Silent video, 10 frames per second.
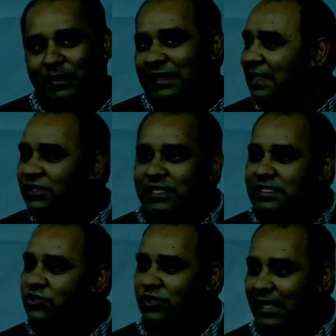But they
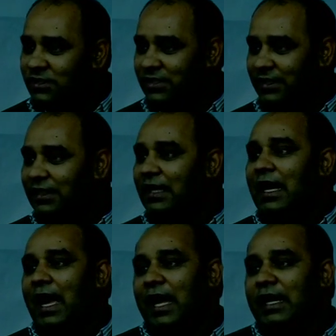just changed it,
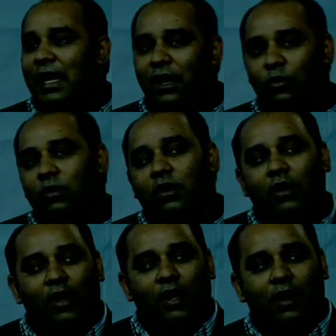and now
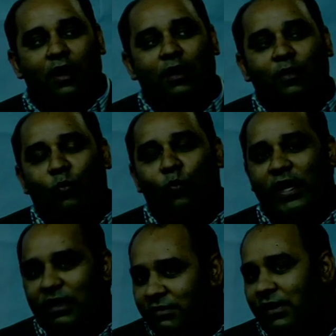
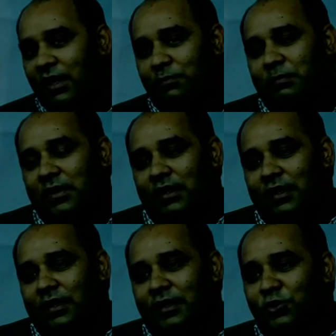whenever
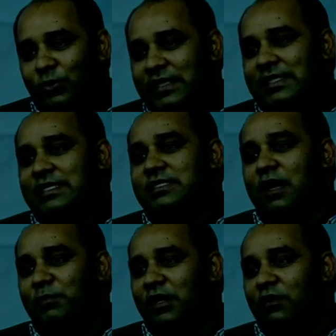a unit is
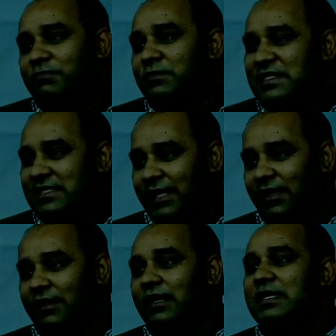coming up for
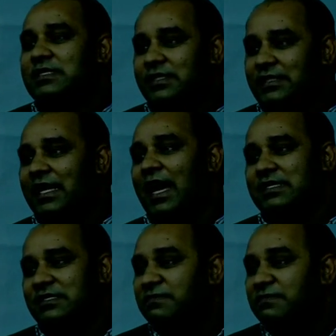sale, city has the